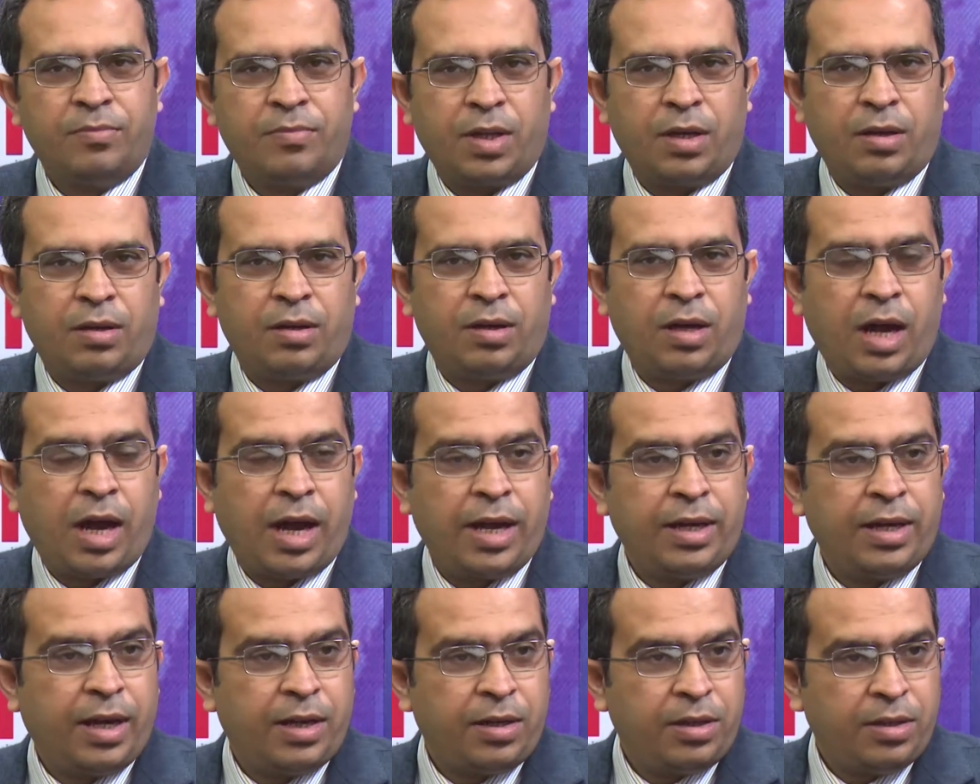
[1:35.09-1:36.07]

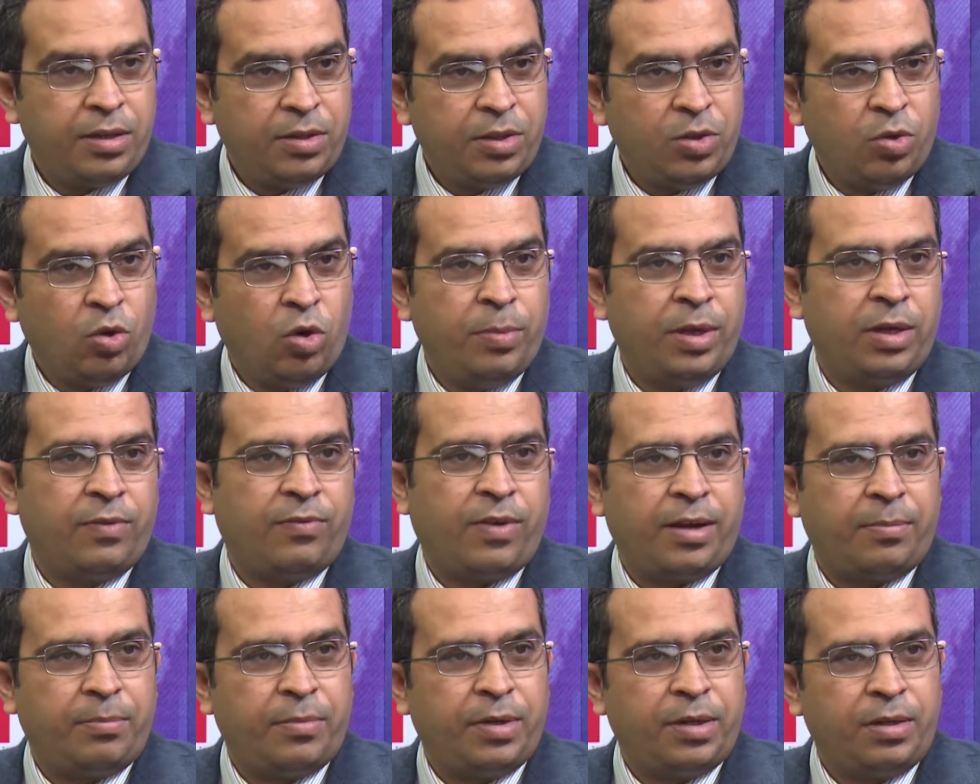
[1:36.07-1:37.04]
high and in the home
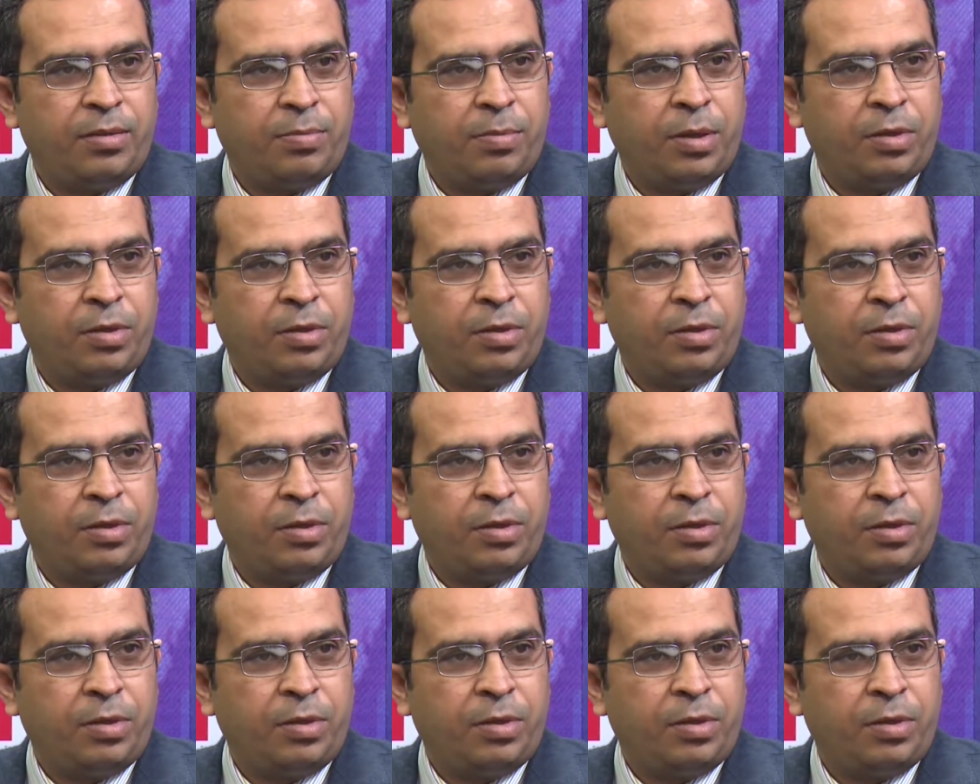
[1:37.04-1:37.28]
environment,